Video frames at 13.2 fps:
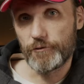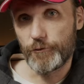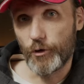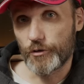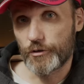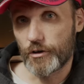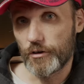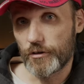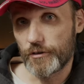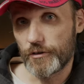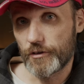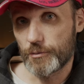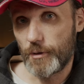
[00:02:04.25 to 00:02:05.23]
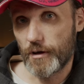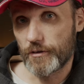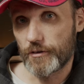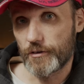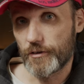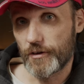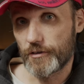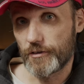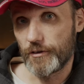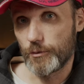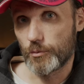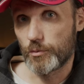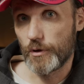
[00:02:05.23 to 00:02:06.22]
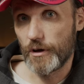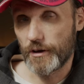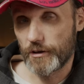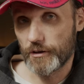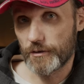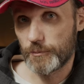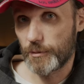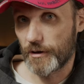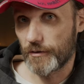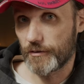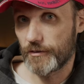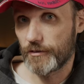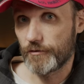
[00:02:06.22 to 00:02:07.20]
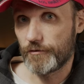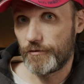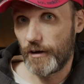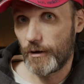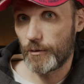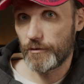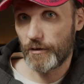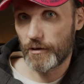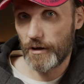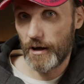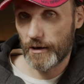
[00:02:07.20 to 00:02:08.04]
false color in this monitor is actually really good because it's very very